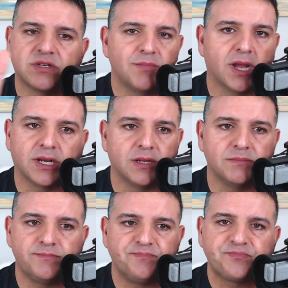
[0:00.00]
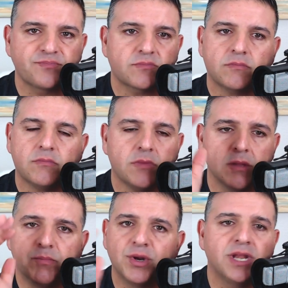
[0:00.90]
I'm not going to
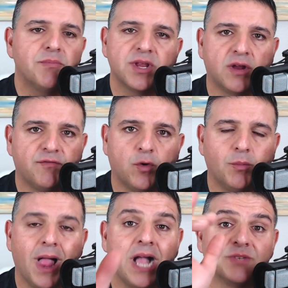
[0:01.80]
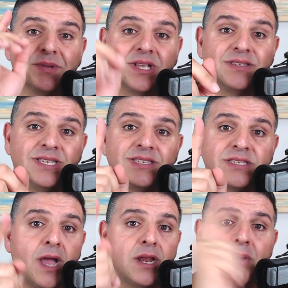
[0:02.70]
put anybody on full blast because this
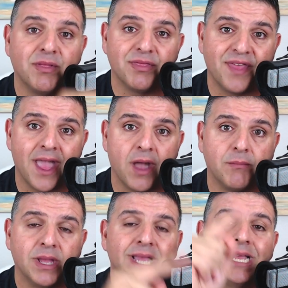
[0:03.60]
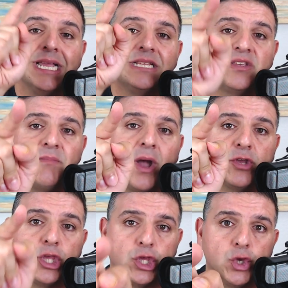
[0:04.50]
is not about them. It's
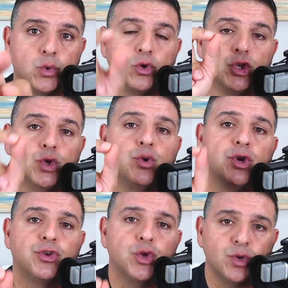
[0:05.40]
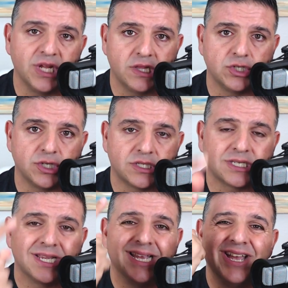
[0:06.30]
about you. Do your due
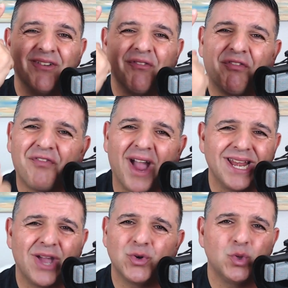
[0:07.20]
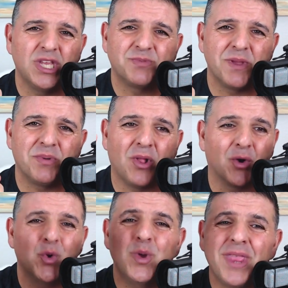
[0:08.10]
diligence. Find out who these people are.
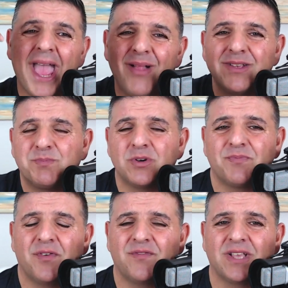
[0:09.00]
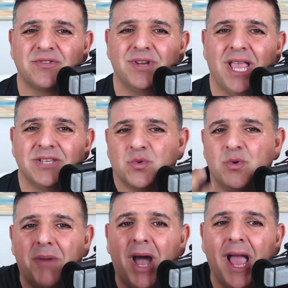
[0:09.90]
Who in the hell is Professor Nez?
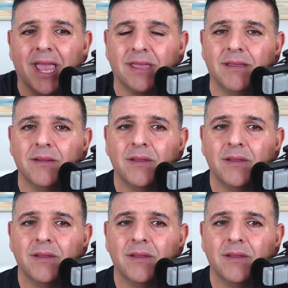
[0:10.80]
Who am I?